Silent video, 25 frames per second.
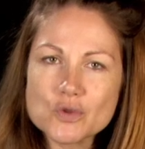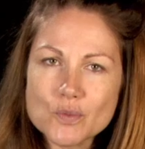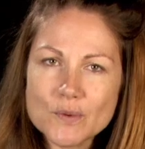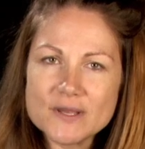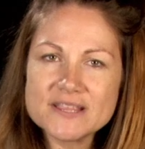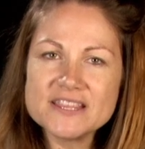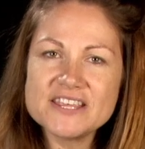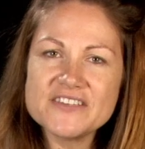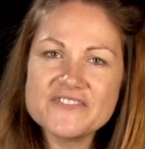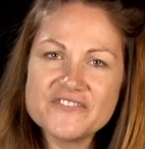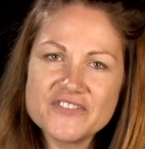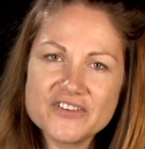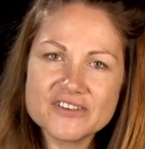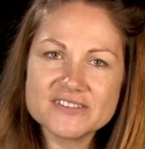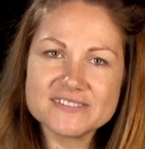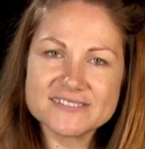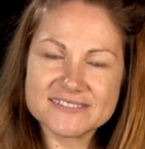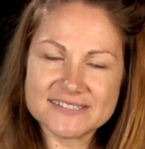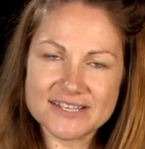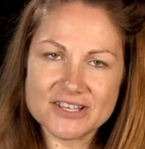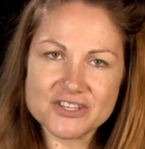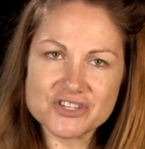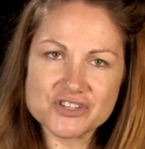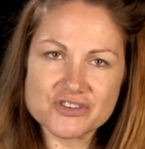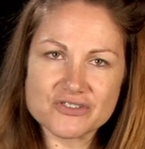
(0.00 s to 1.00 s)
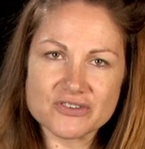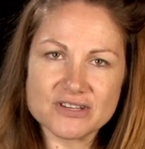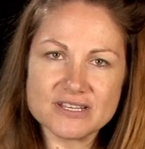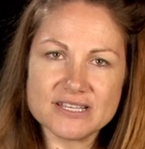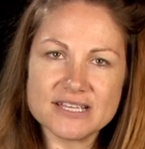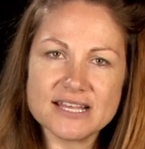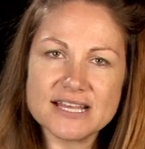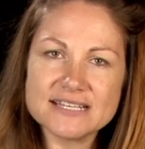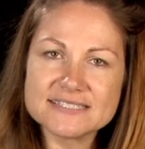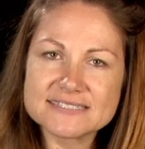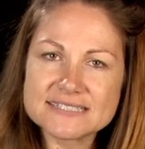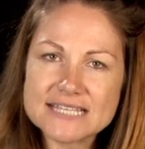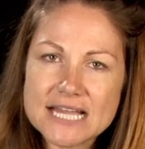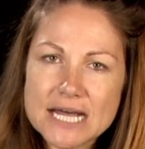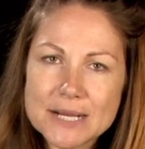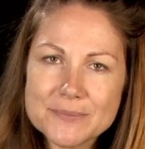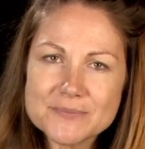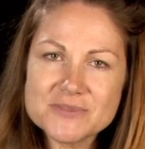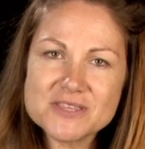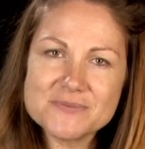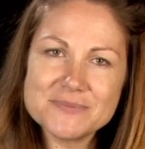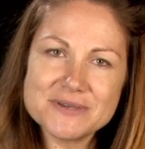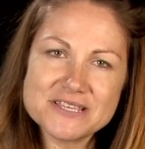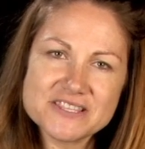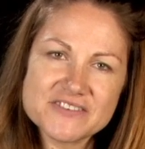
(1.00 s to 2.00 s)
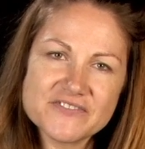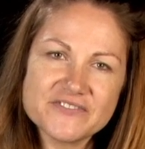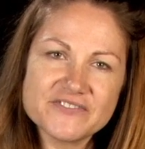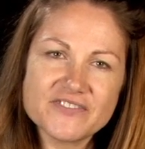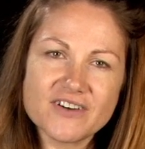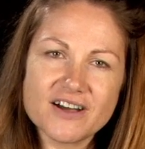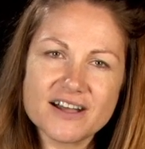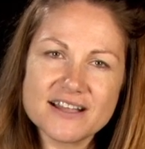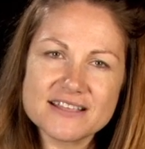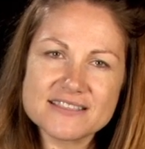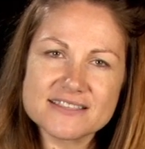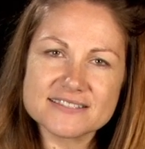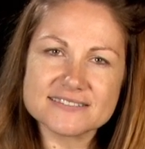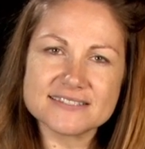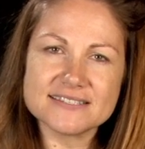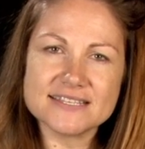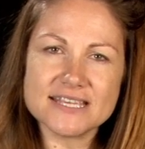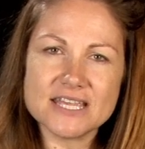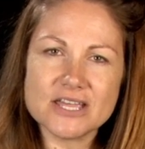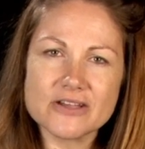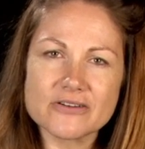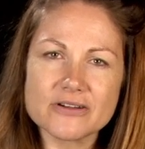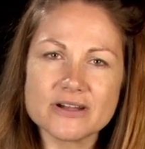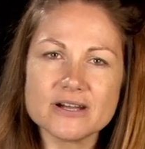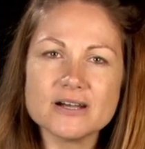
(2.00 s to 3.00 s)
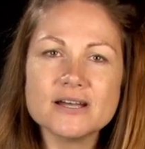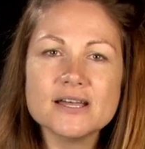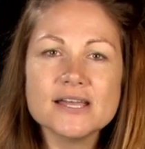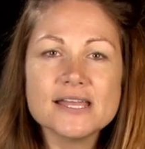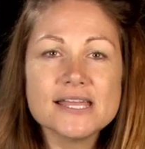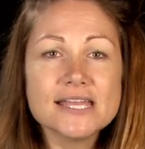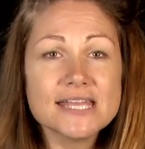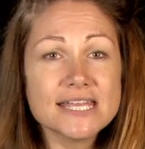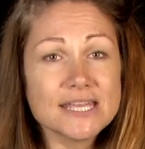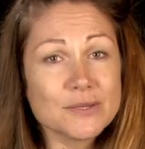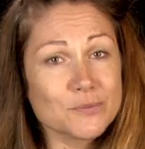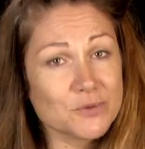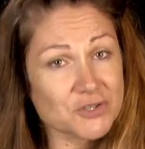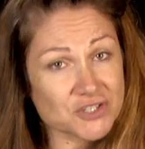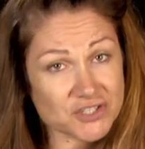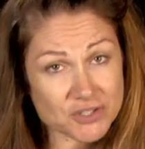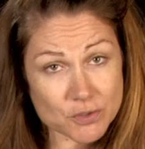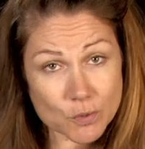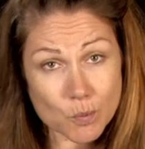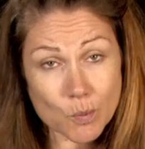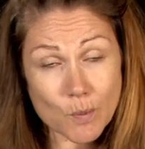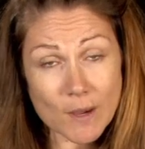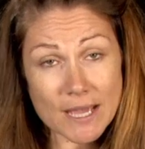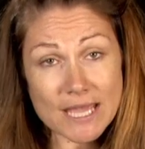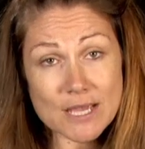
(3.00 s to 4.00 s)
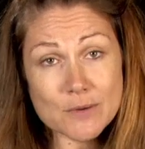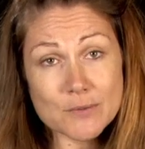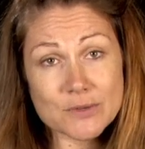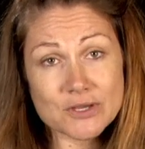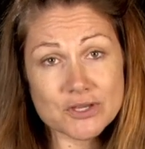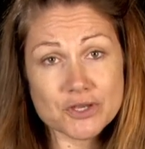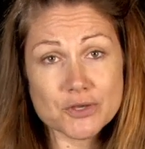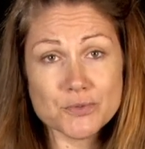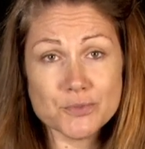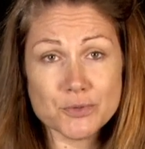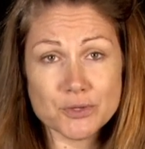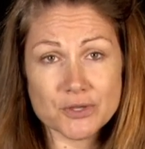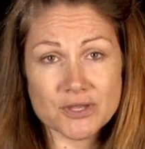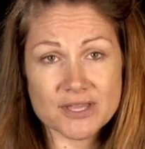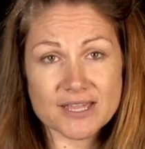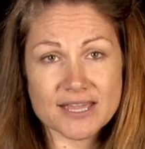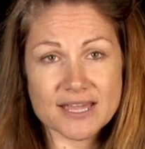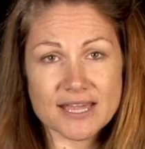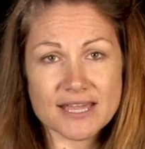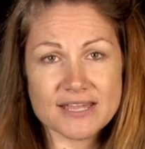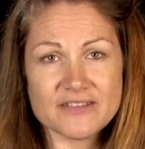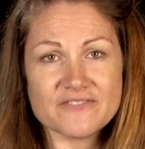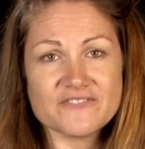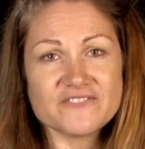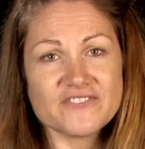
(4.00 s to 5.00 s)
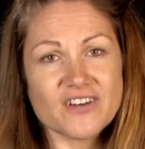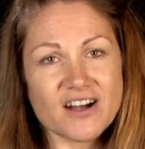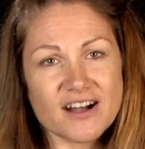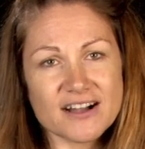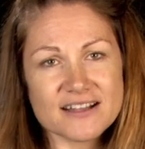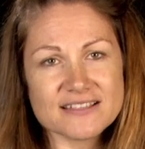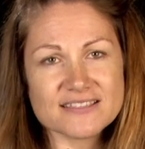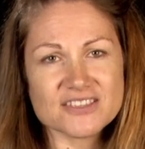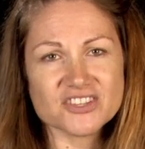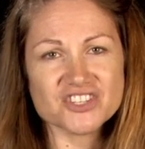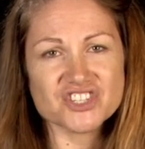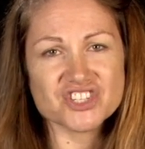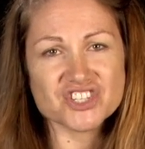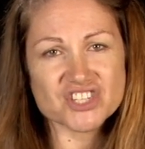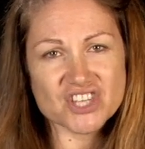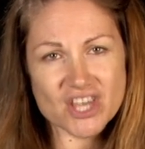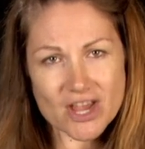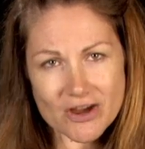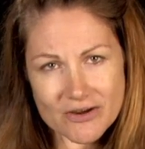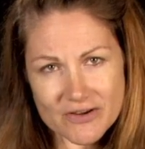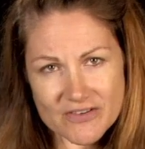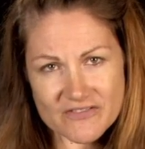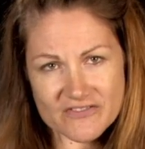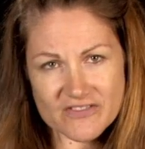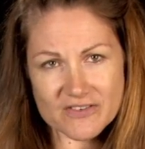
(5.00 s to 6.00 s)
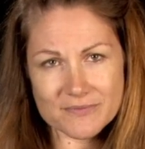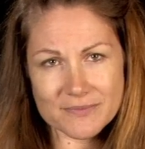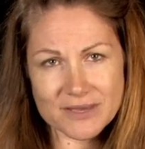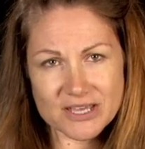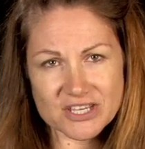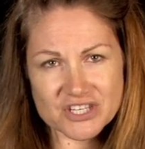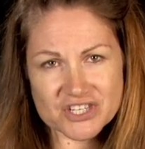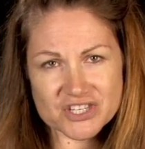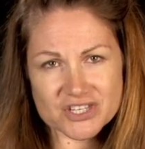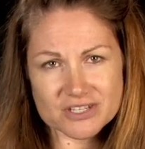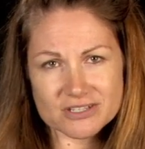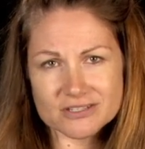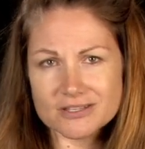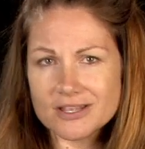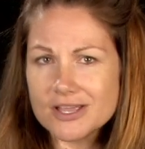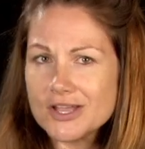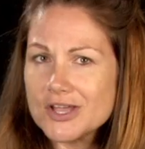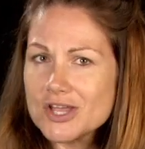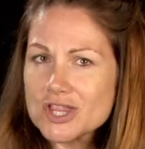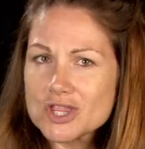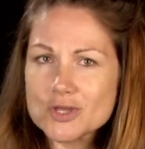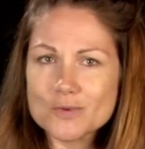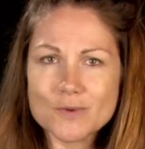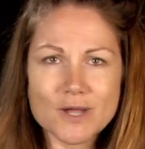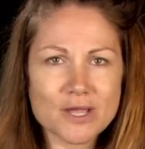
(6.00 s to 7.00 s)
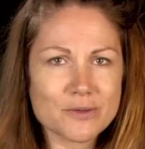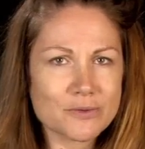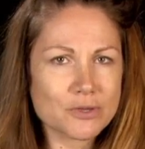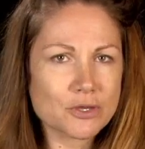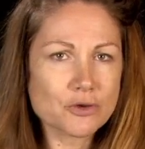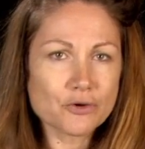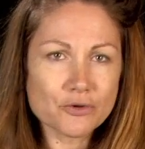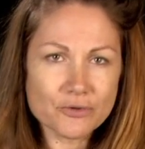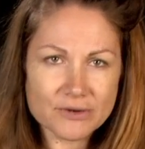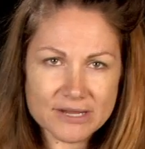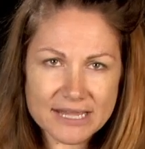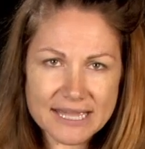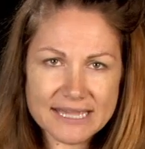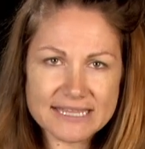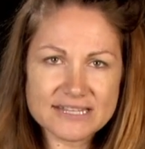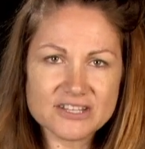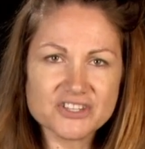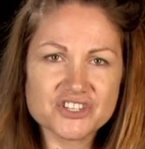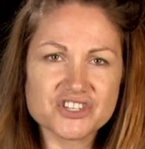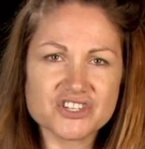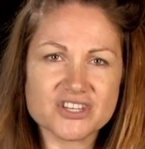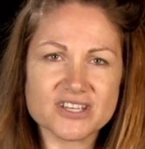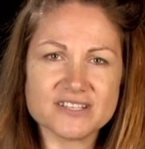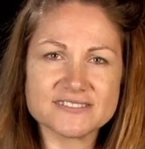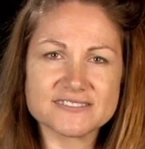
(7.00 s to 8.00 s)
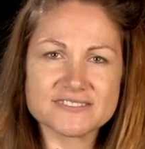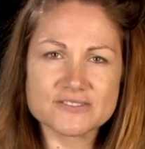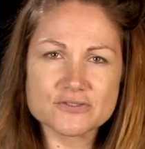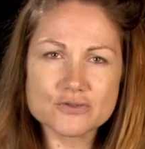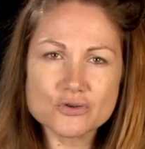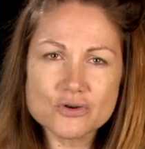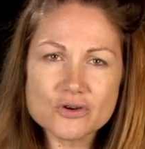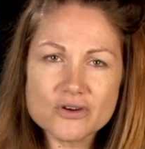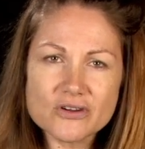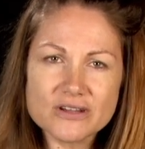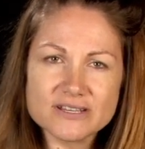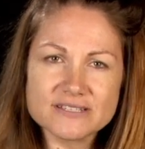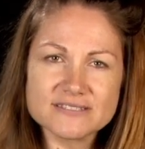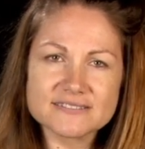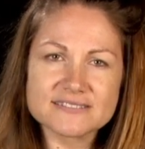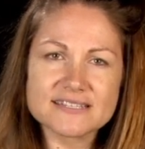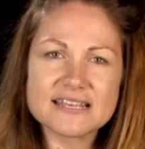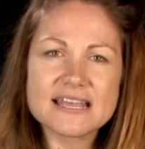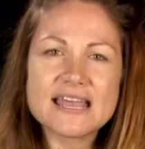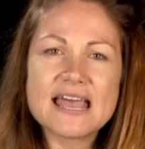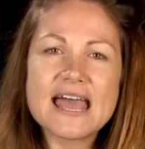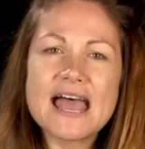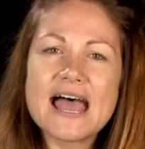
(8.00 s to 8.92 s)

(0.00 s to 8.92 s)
21st century has come to be defined as an era in which the way we communicate, find and share information, the way we create and share stories,